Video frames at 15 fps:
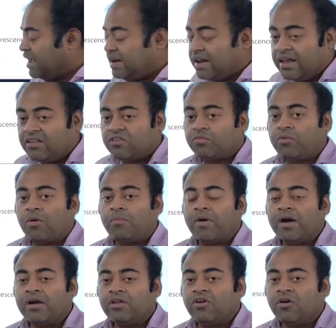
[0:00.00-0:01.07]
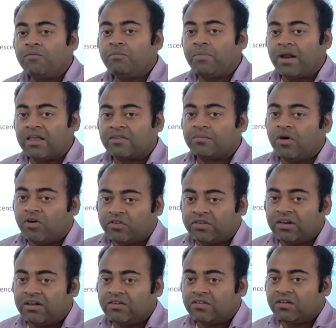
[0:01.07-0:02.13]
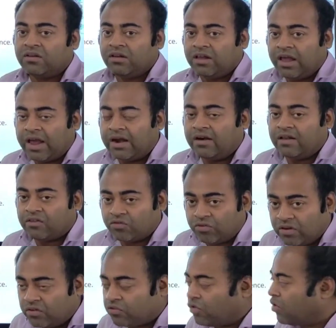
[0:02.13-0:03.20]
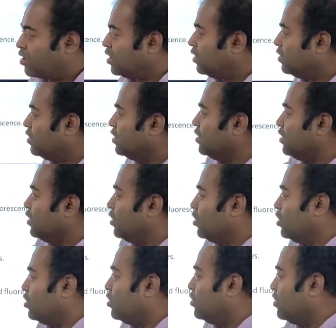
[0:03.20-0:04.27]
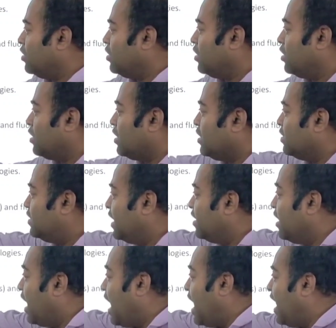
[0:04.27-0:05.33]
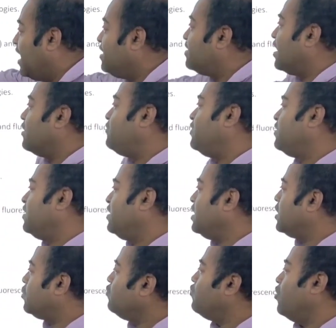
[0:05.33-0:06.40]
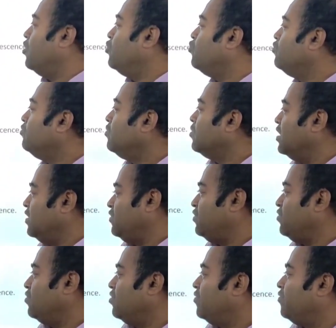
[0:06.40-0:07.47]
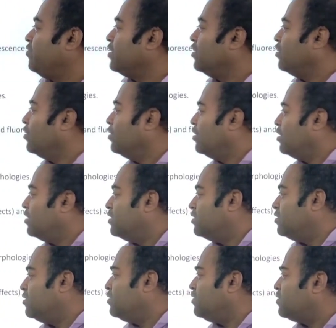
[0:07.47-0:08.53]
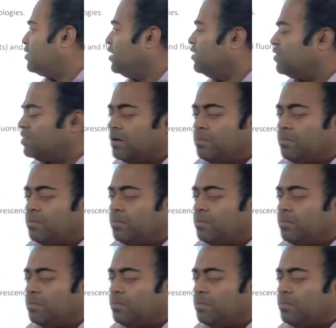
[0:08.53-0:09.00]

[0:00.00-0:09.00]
enhanced property of plasma oscillation and resonance occur. Then high surface area to volume ratio. Since